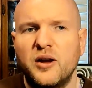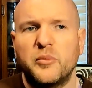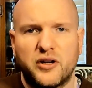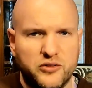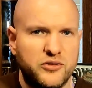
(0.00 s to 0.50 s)

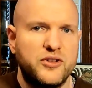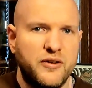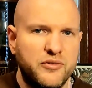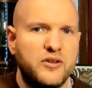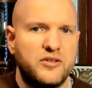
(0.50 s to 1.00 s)
because there's
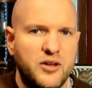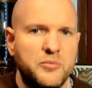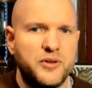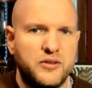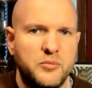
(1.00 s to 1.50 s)
definitely
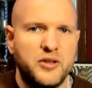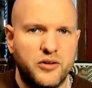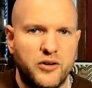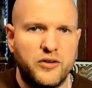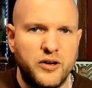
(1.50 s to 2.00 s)
something to be
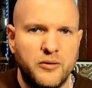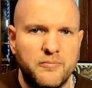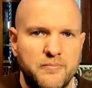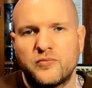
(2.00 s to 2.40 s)
learned here.